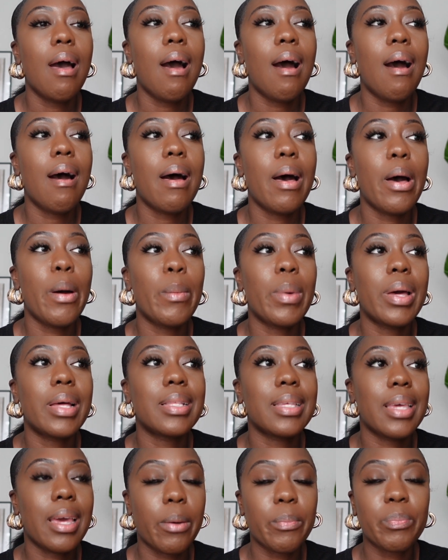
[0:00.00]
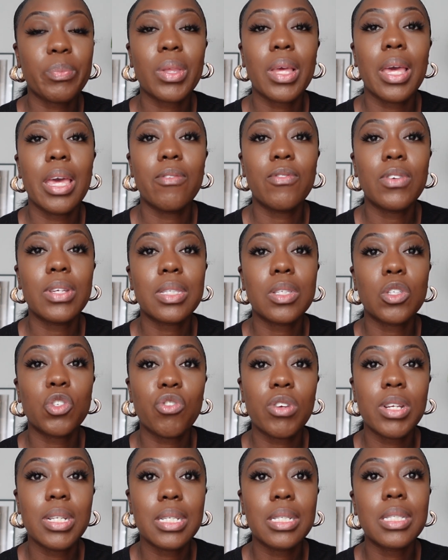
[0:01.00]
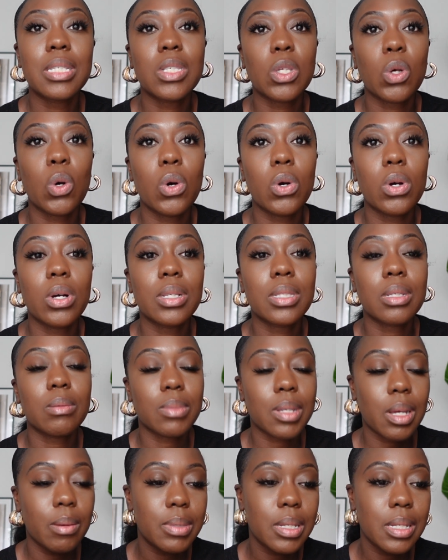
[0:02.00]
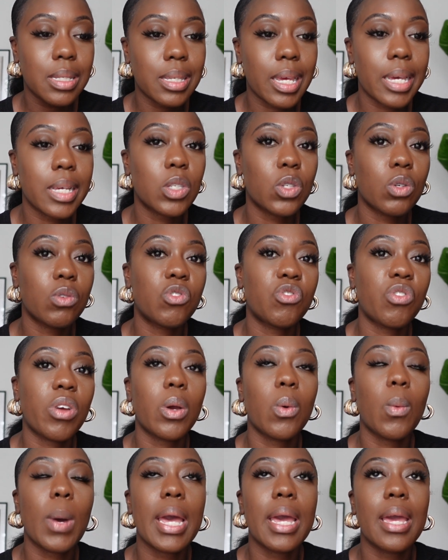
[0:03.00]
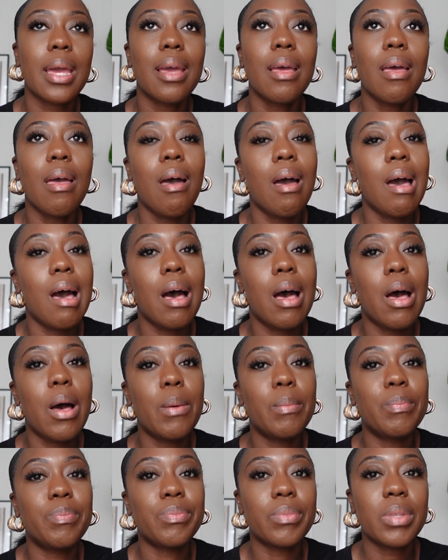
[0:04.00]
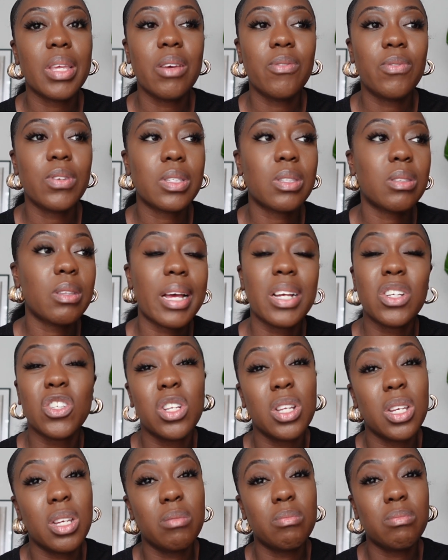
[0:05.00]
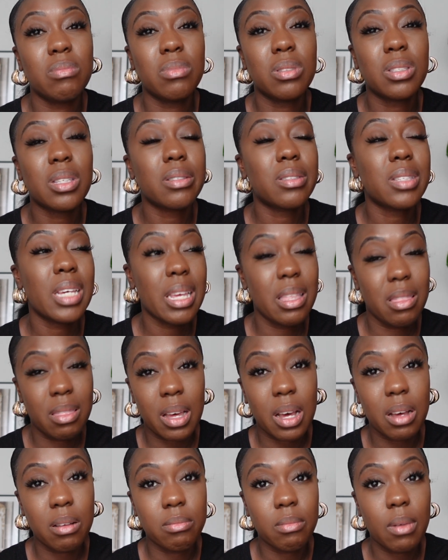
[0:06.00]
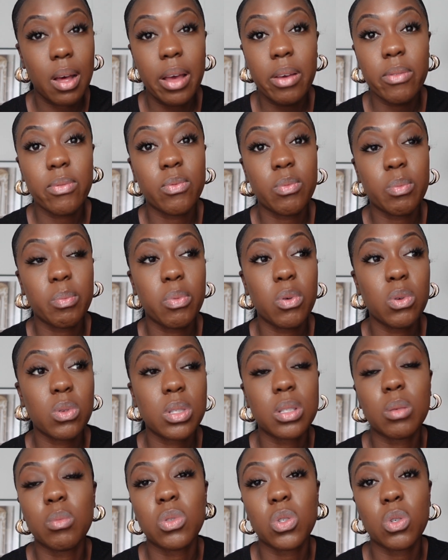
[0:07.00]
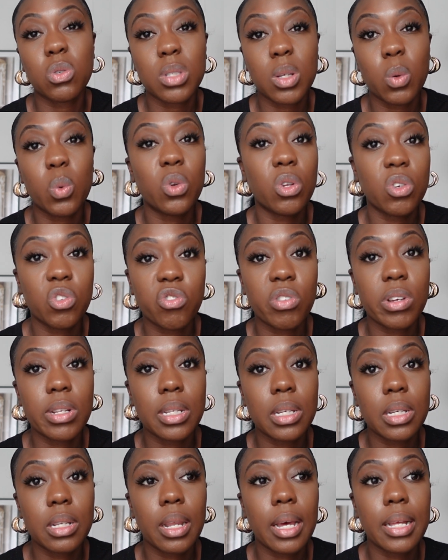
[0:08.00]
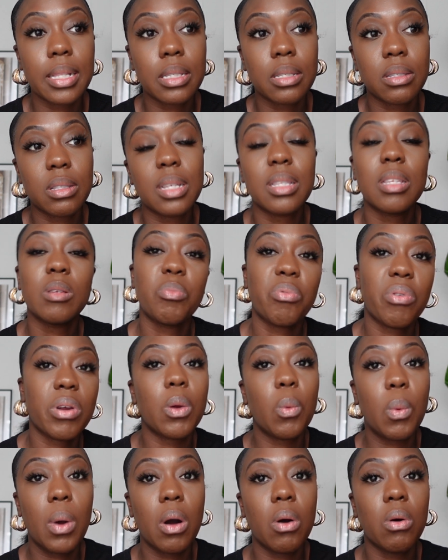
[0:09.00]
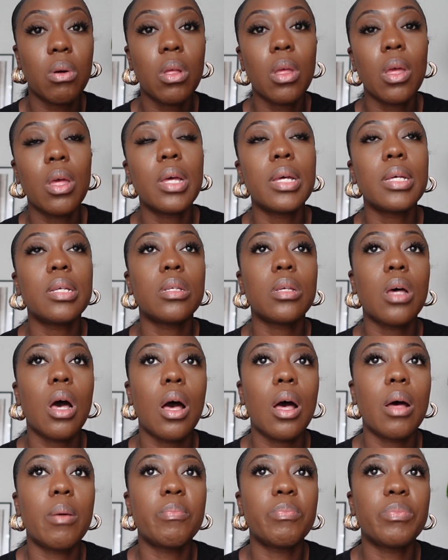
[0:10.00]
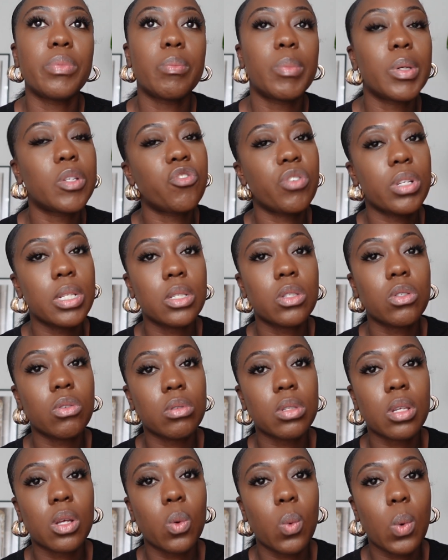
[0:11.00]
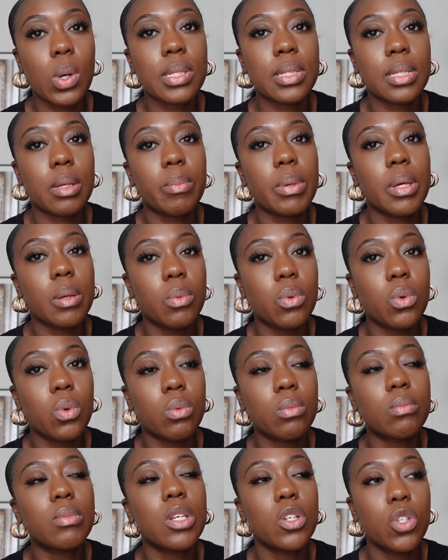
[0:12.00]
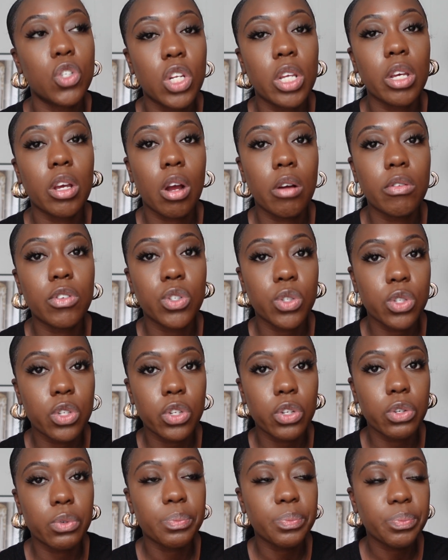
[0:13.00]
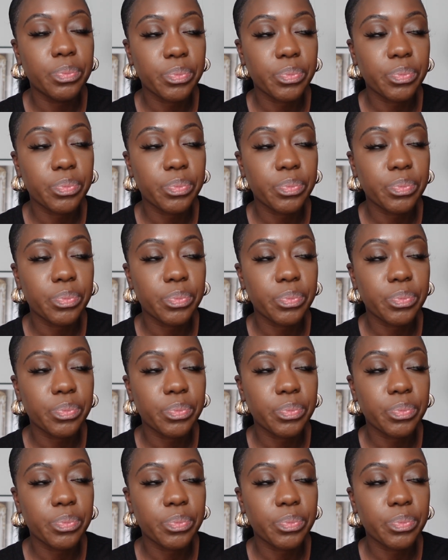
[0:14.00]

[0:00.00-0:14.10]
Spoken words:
And yeah, if it's a trending song, sometimes it takes off straight away. If it's actually saying that, I've put some songs that were not trending and they did pretty well. But trending songs are the ones that they usually encourage you to do.